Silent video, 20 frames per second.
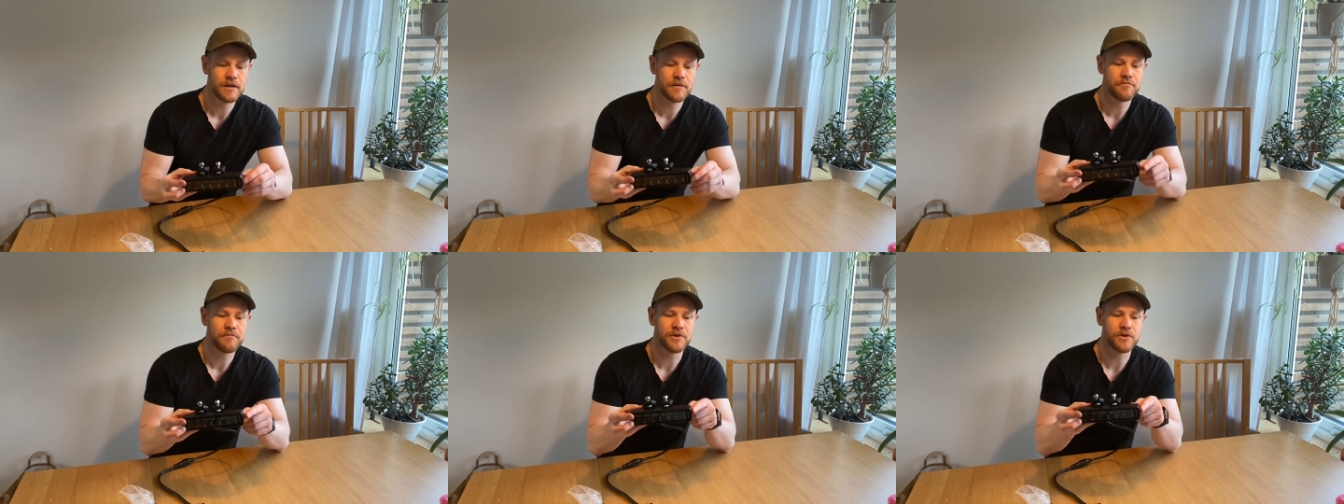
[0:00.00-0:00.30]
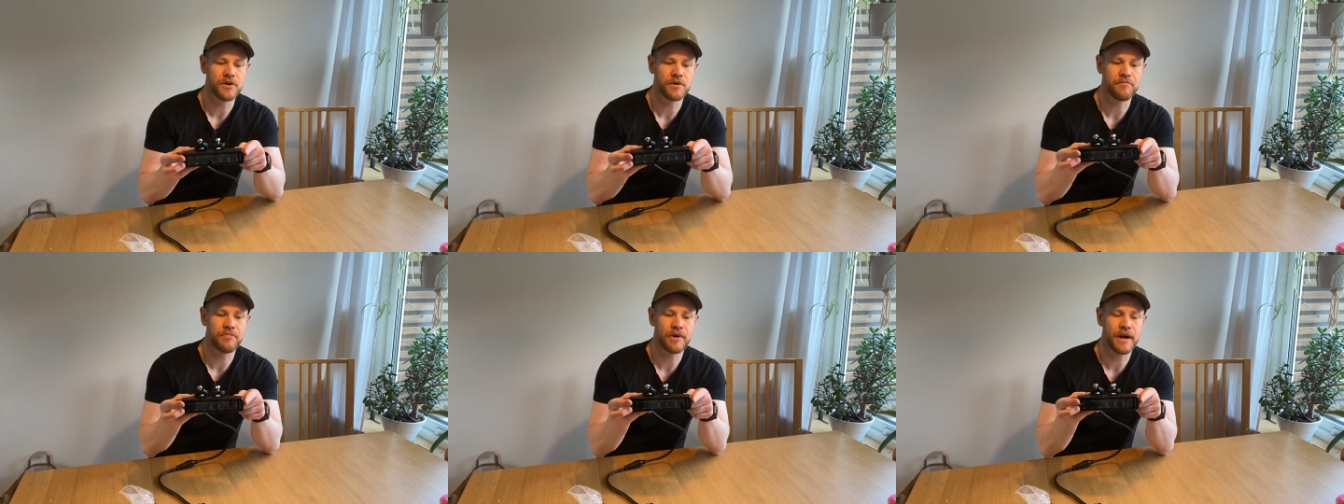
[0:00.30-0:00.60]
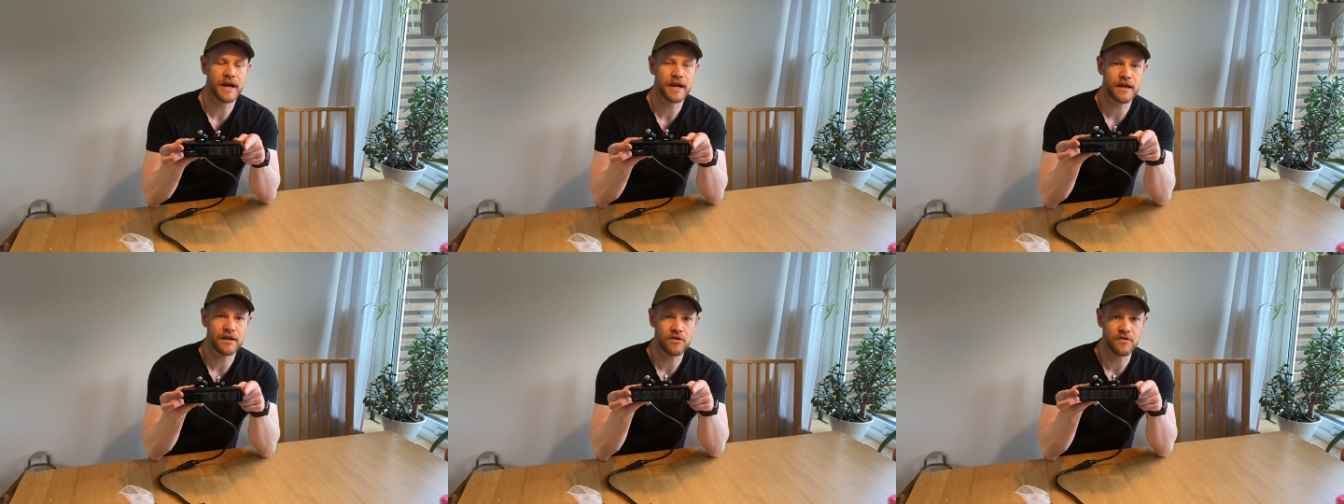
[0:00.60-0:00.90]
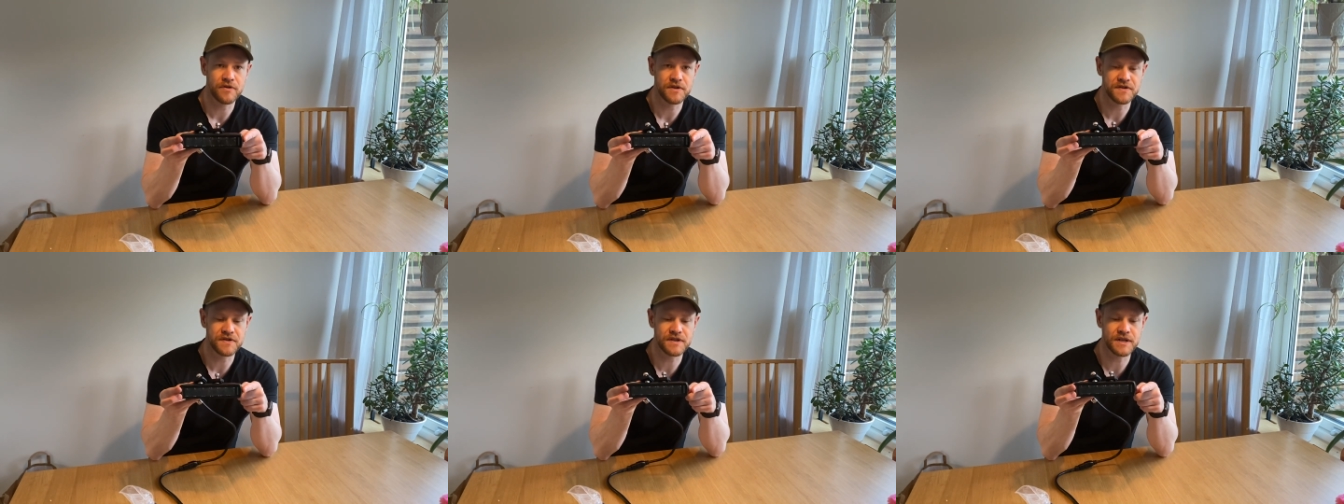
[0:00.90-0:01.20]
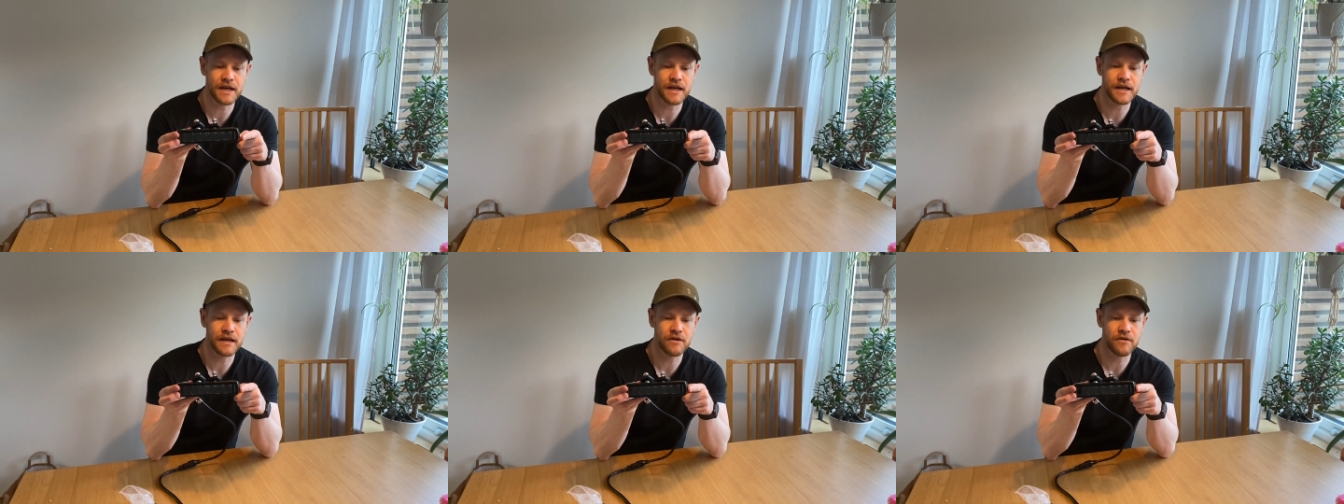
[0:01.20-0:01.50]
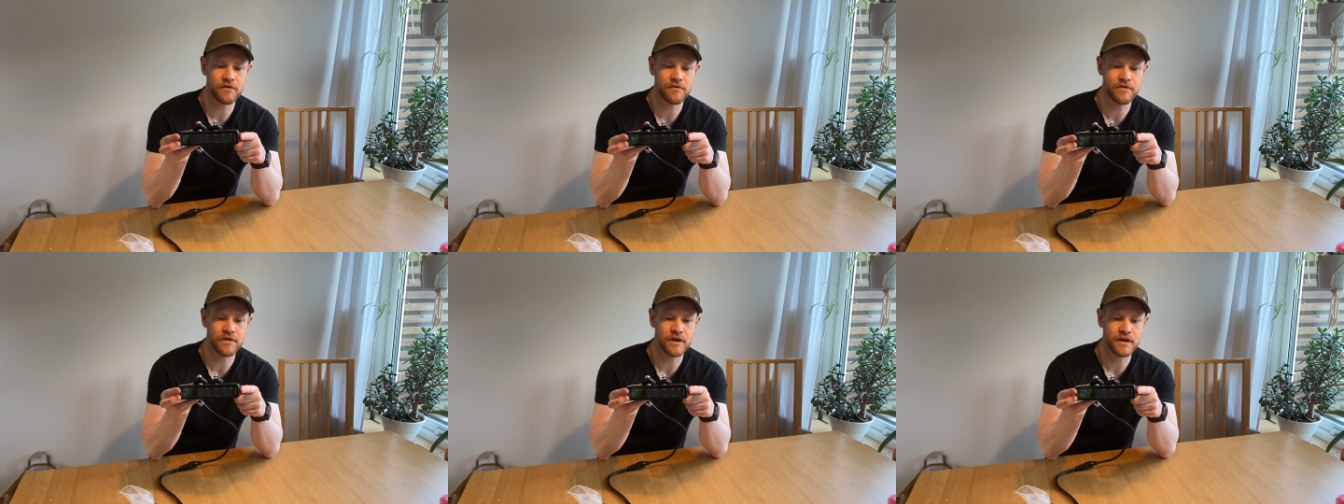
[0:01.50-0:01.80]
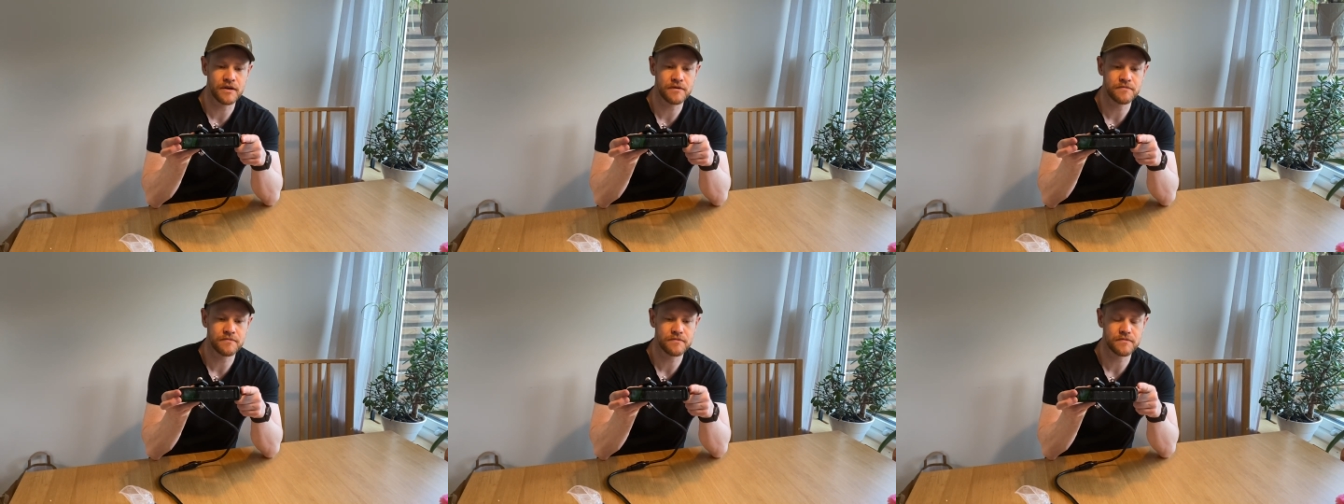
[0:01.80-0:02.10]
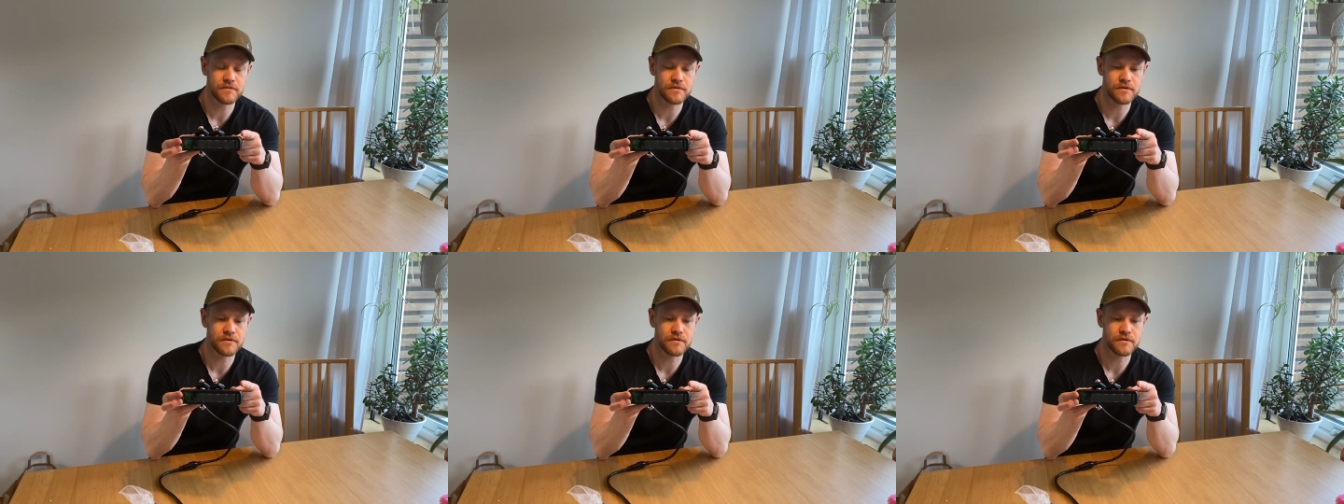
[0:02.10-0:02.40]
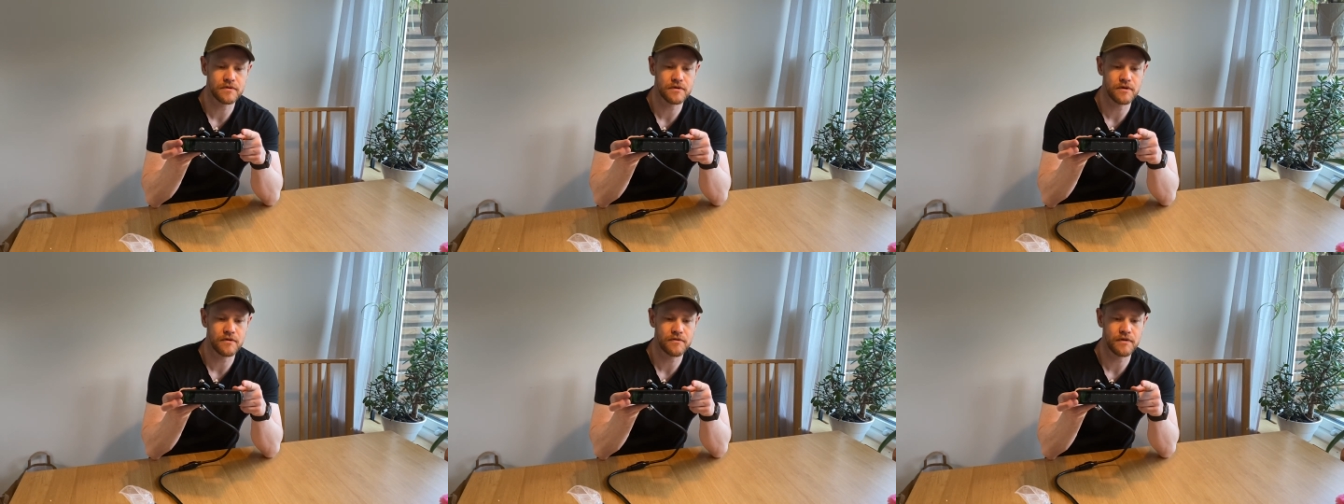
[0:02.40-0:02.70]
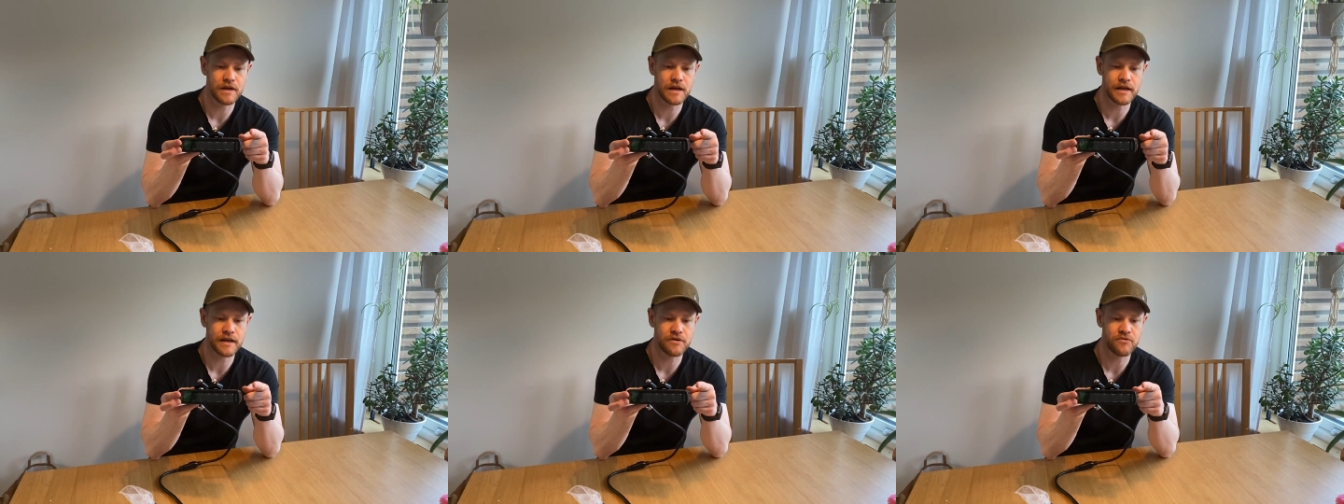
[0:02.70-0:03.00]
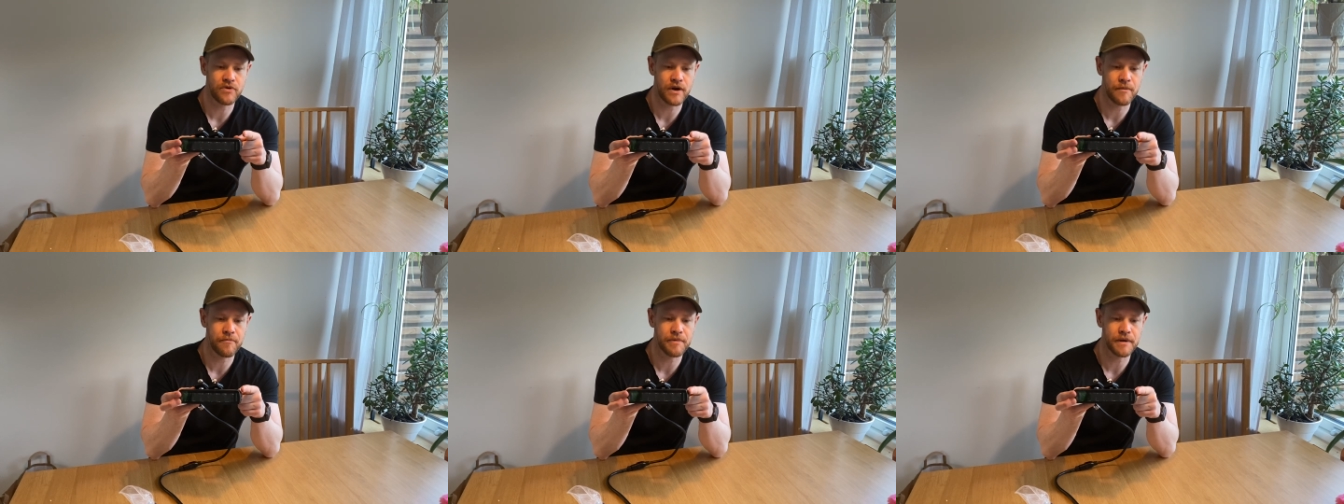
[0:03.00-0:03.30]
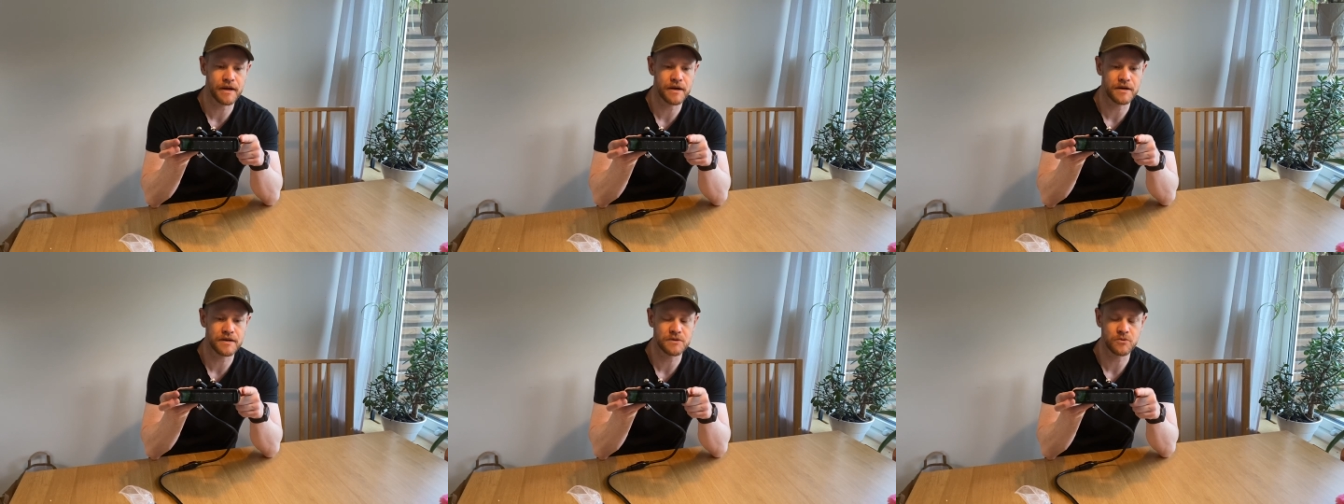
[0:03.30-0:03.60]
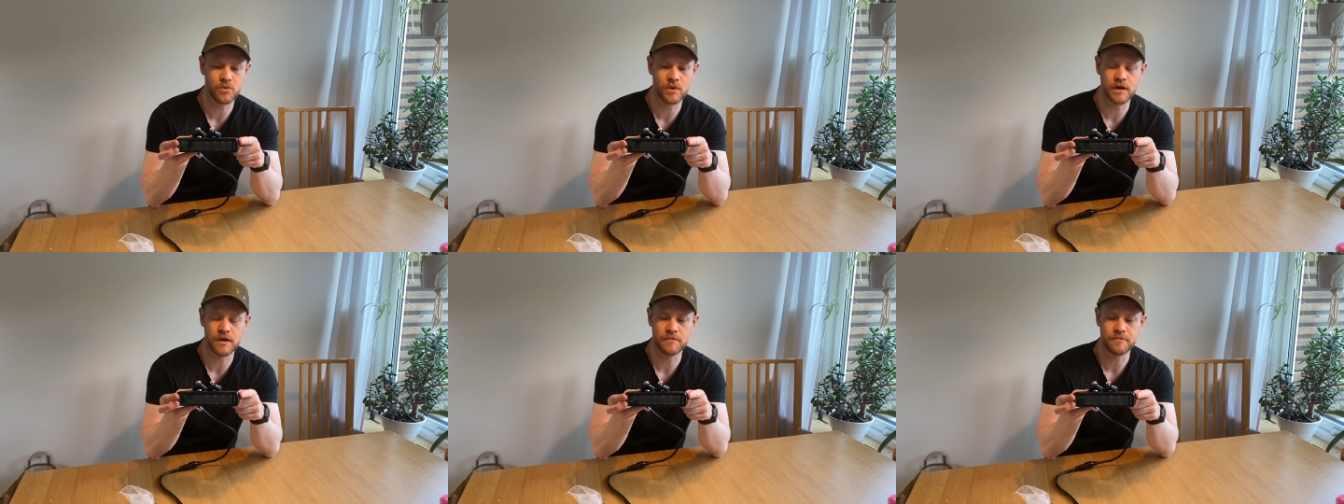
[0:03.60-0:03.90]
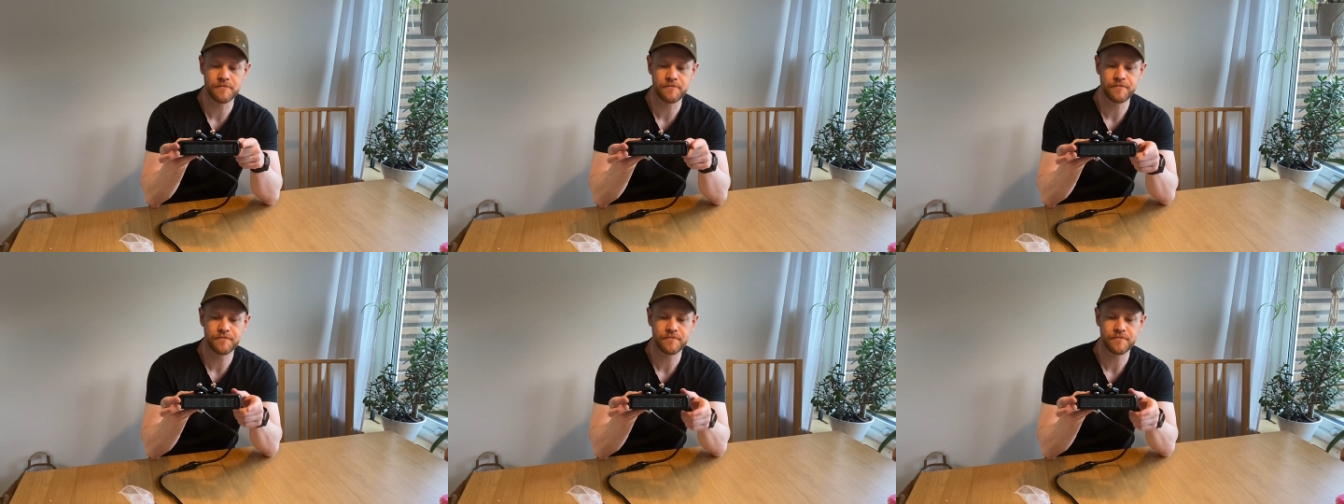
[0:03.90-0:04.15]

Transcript: put a bracket on the side of the LED ramp here as well.